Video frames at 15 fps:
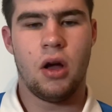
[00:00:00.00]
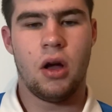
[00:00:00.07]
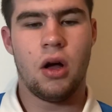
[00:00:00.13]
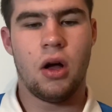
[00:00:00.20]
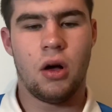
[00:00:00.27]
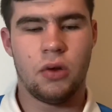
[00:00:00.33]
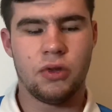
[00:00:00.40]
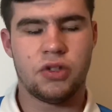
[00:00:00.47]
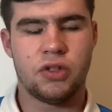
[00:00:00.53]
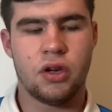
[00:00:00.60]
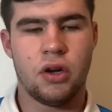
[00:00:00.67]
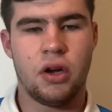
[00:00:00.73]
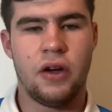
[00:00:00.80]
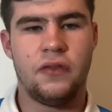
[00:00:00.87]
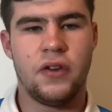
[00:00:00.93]

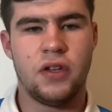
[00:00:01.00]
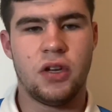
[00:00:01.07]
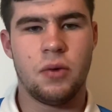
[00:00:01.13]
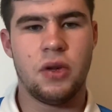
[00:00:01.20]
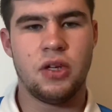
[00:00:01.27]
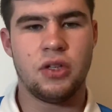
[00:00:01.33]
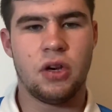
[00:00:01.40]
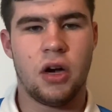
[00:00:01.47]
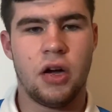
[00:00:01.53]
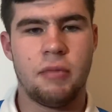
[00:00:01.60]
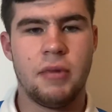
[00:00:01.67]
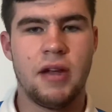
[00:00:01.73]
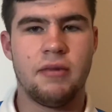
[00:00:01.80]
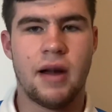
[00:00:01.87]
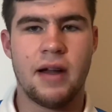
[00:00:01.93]
Also, if you do enjoy
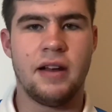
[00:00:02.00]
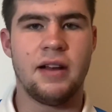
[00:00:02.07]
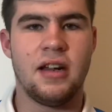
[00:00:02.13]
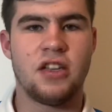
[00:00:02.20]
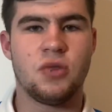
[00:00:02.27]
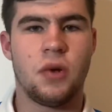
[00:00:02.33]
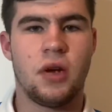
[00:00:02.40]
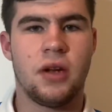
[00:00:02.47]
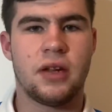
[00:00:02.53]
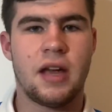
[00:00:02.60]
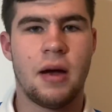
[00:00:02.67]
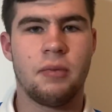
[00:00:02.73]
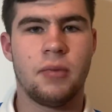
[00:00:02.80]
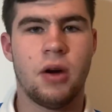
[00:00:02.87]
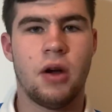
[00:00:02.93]
me ranting into a
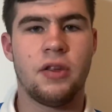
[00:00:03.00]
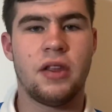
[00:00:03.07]
camera,